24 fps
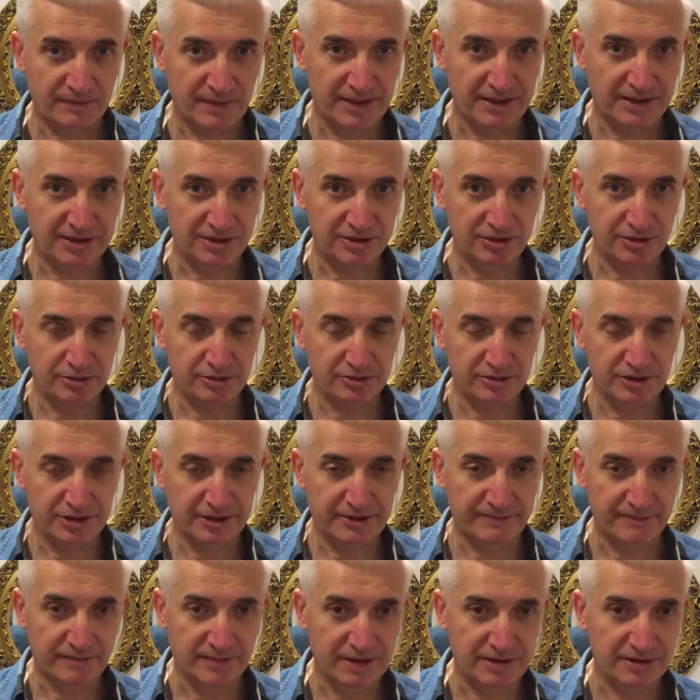
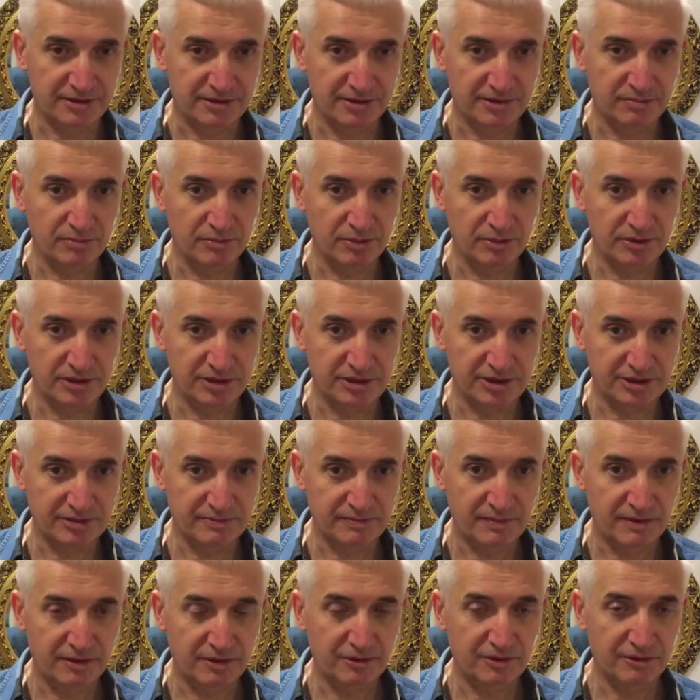history, symbolism,
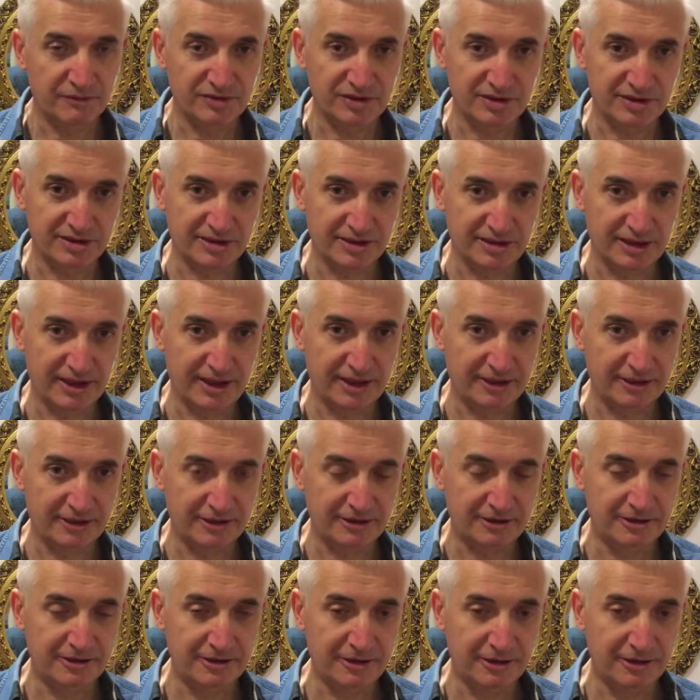all of these kind